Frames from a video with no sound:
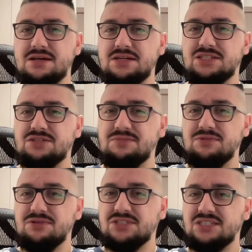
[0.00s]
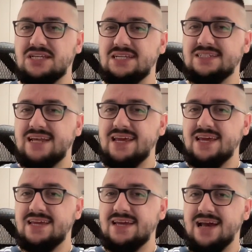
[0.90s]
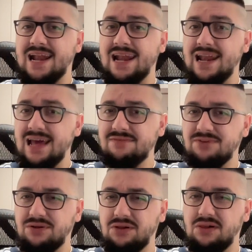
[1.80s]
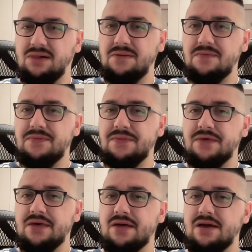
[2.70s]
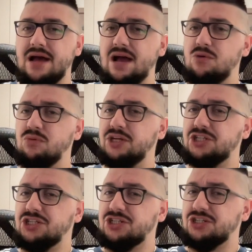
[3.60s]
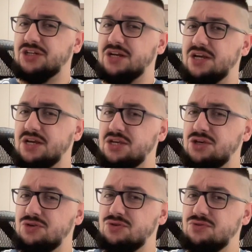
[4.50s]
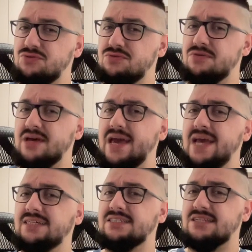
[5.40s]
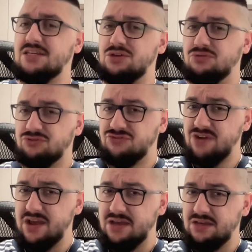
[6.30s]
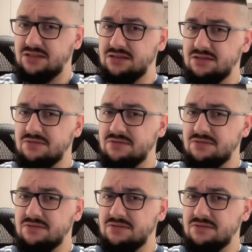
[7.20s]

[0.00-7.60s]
A stop loss is a level at which you exit your trade